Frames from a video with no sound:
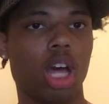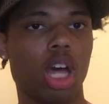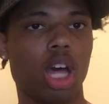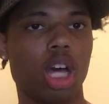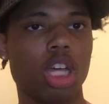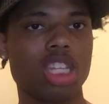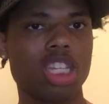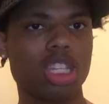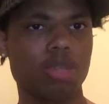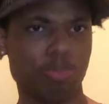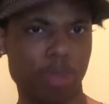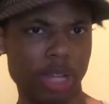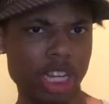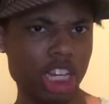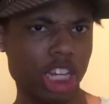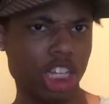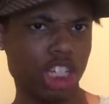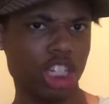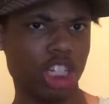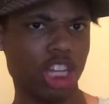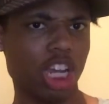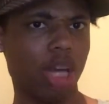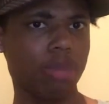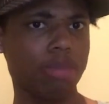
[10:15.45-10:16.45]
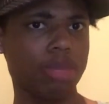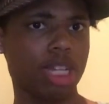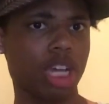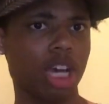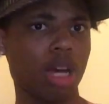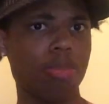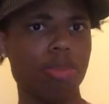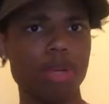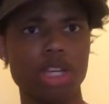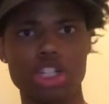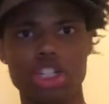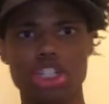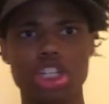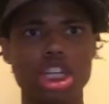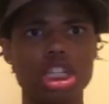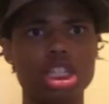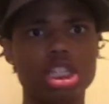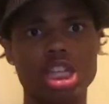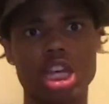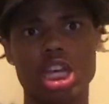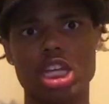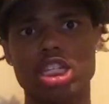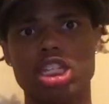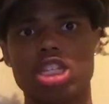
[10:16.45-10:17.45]
Spinach comes up, and she
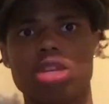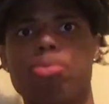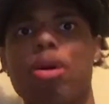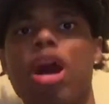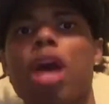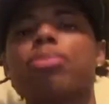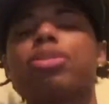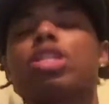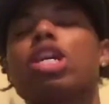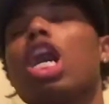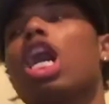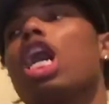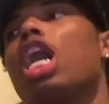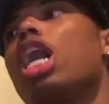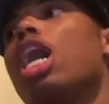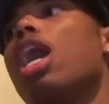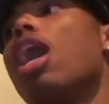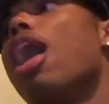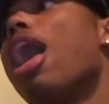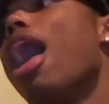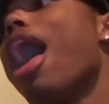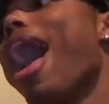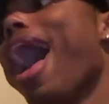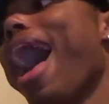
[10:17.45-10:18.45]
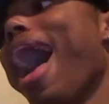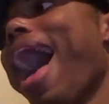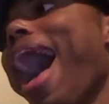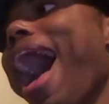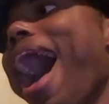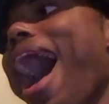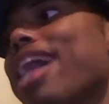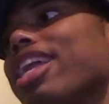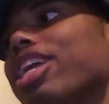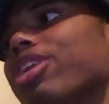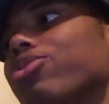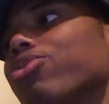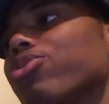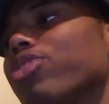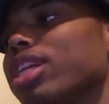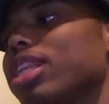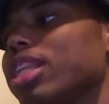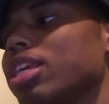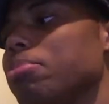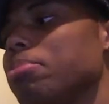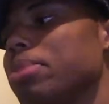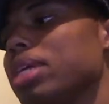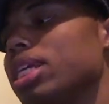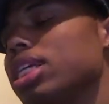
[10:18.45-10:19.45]
says to Pop Tart, "I didn't
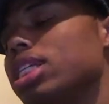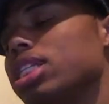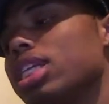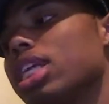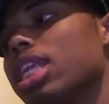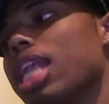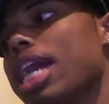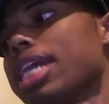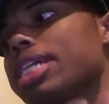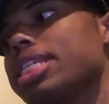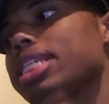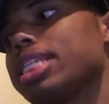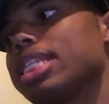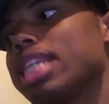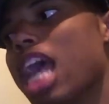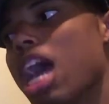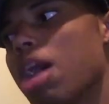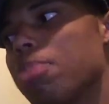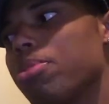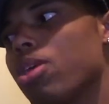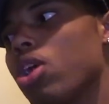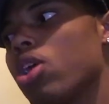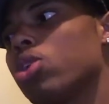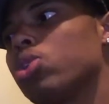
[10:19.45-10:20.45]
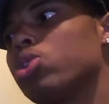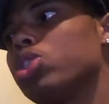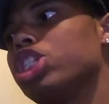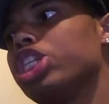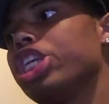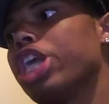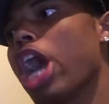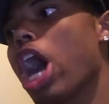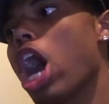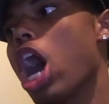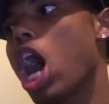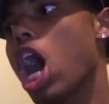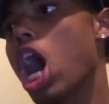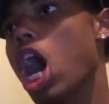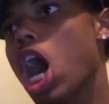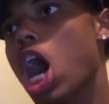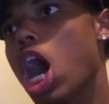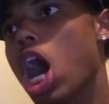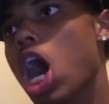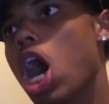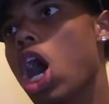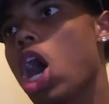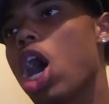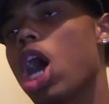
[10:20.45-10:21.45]
really mean to like snap on
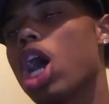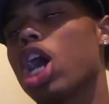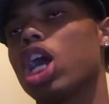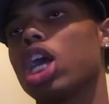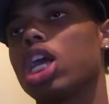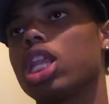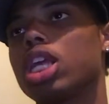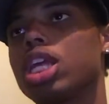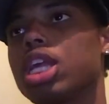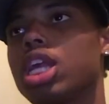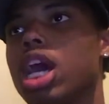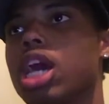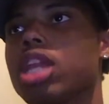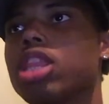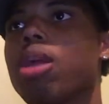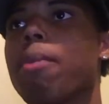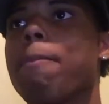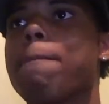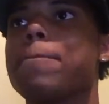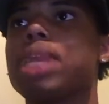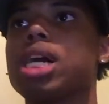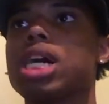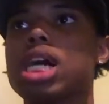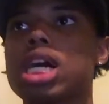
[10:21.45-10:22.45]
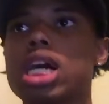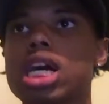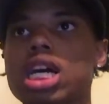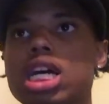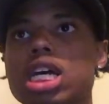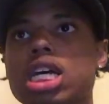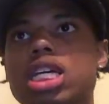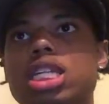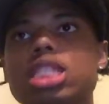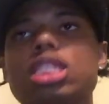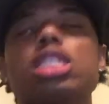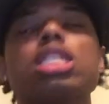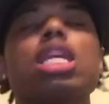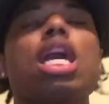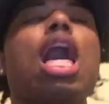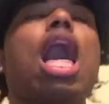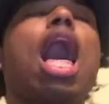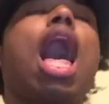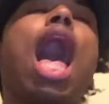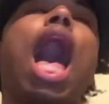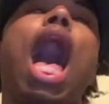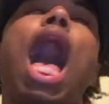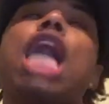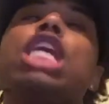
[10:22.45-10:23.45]
y'all earlier on the bus.
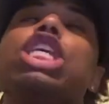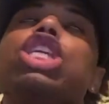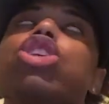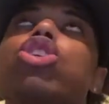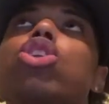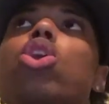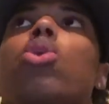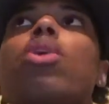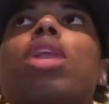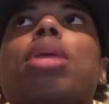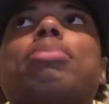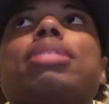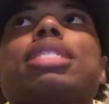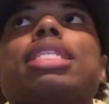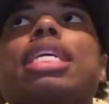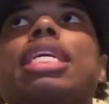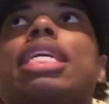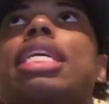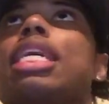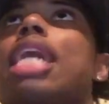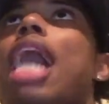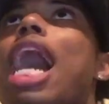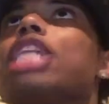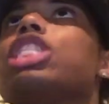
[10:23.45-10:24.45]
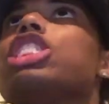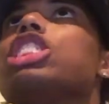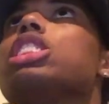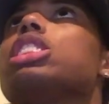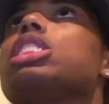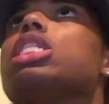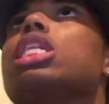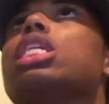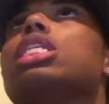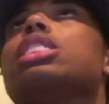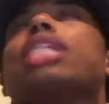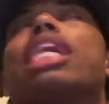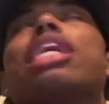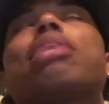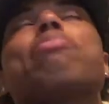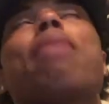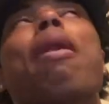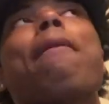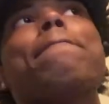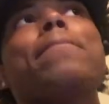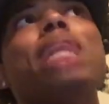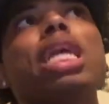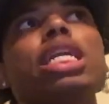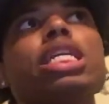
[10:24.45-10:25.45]
You know what I'm saying? I just didn't take
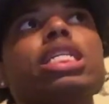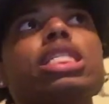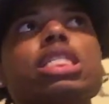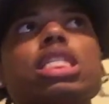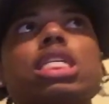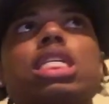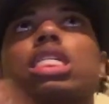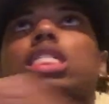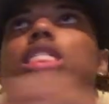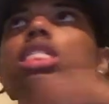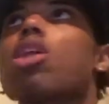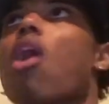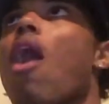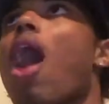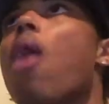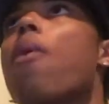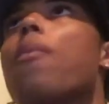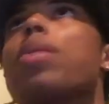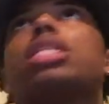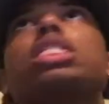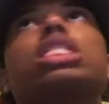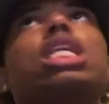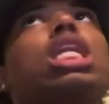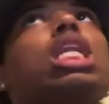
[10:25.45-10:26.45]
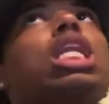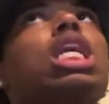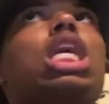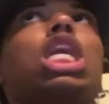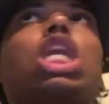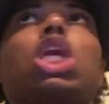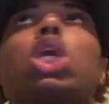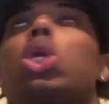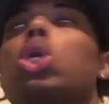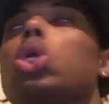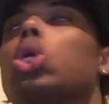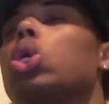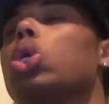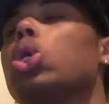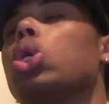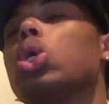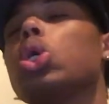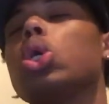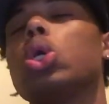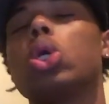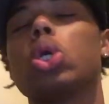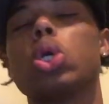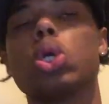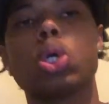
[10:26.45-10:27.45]
my medicine, so I was a
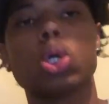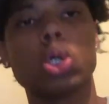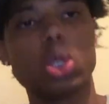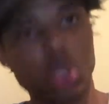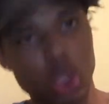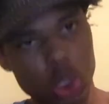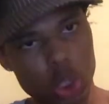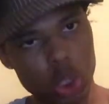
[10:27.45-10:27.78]
little."